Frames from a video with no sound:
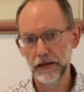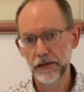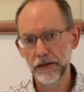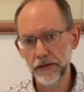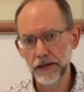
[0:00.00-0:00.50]

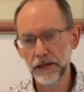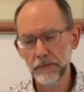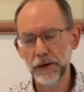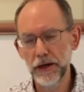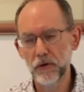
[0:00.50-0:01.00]
Think
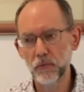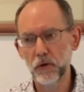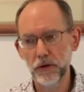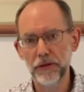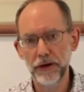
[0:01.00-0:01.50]
about
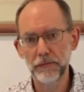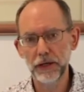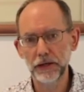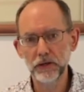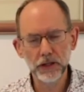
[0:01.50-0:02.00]
what they
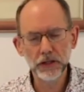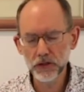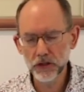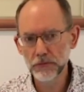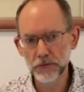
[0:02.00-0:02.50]
mean, not in
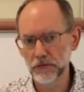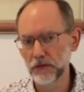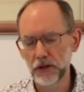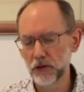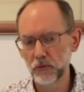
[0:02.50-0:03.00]
terms of
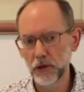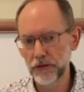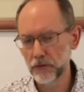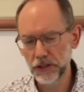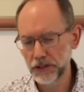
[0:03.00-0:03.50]

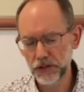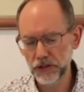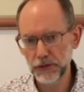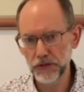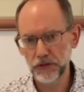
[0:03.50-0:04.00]
whether we
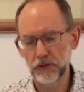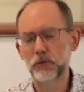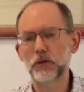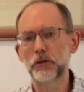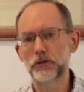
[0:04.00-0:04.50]
dismiss the
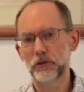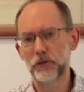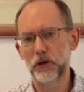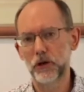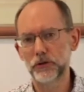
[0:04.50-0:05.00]
Word or
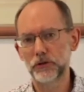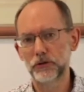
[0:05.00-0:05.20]
not,